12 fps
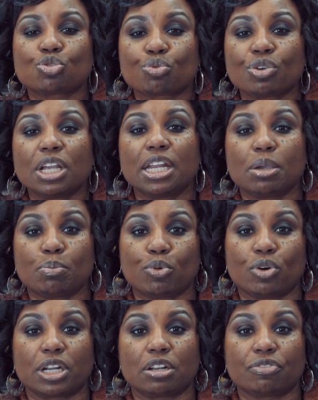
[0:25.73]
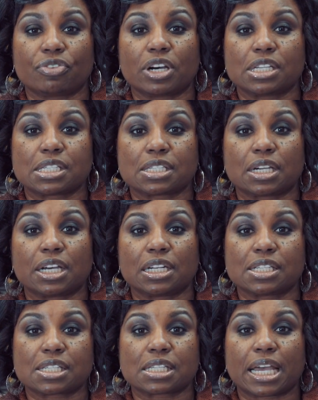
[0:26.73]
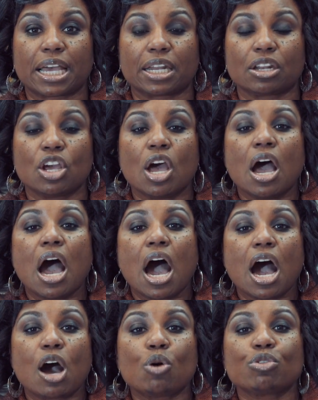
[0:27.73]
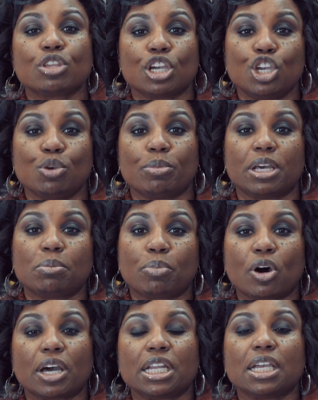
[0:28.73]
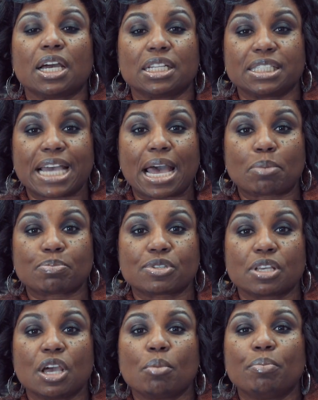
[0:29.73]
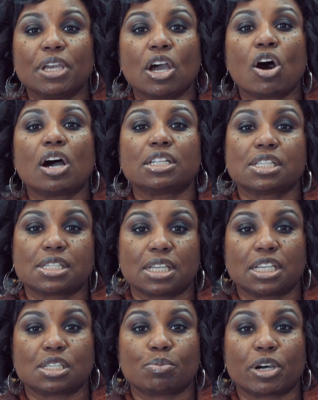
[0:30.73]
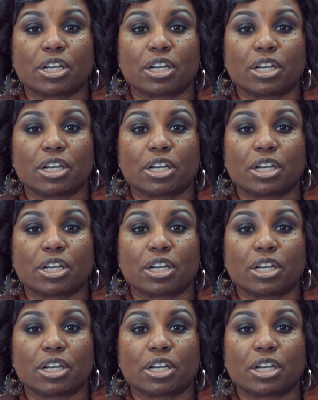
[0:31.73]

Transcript: it's really important for us to understand how the human body adapts beyond 6